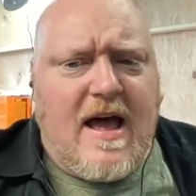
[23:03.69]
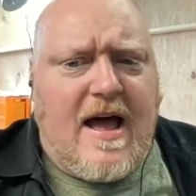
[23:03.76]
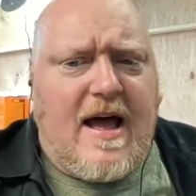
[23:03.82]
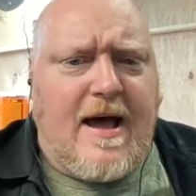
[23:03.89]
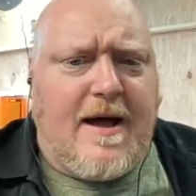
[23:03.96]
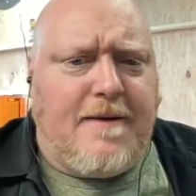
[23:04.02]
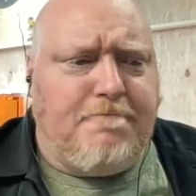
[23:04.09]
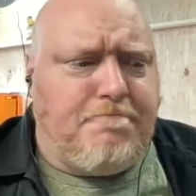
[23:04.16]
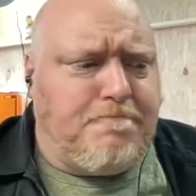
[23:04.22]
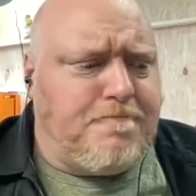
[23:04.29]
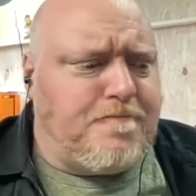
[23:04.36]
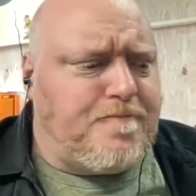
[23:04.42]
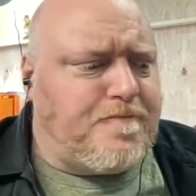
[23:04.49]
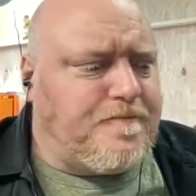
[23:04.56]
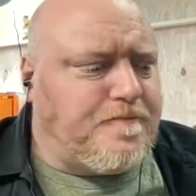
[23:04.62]
Um,
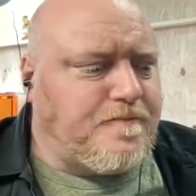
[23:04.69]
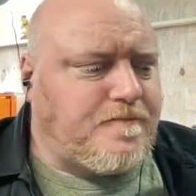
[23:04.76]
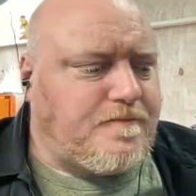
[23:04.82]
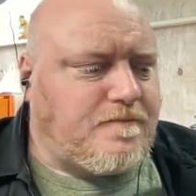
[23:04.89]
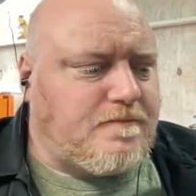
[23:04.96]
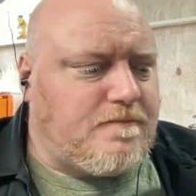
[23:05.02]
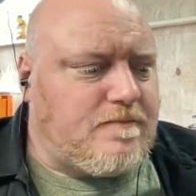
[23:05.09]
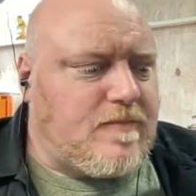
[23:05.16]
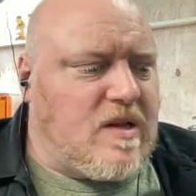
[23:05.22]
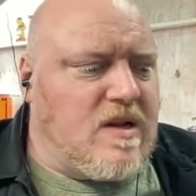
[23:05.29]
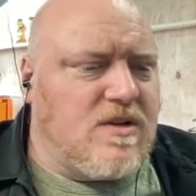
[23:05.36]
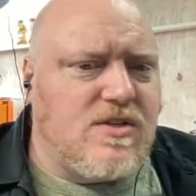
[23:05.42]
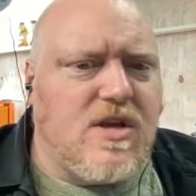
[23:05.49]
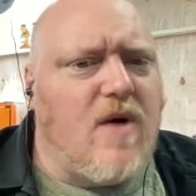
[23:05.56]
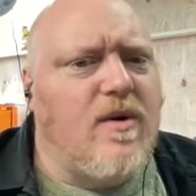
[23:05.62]

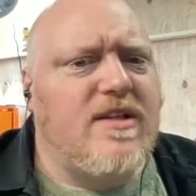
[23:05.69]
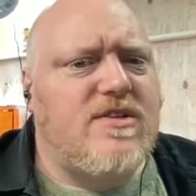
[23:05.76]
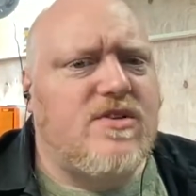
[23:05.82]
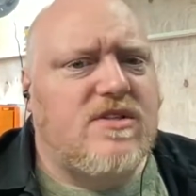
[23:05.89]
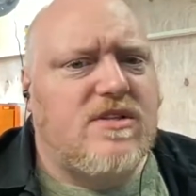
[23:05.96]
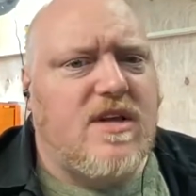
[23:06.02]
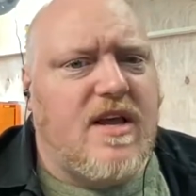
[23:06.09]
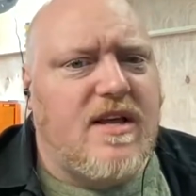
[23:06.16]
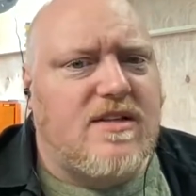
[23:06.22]
so it's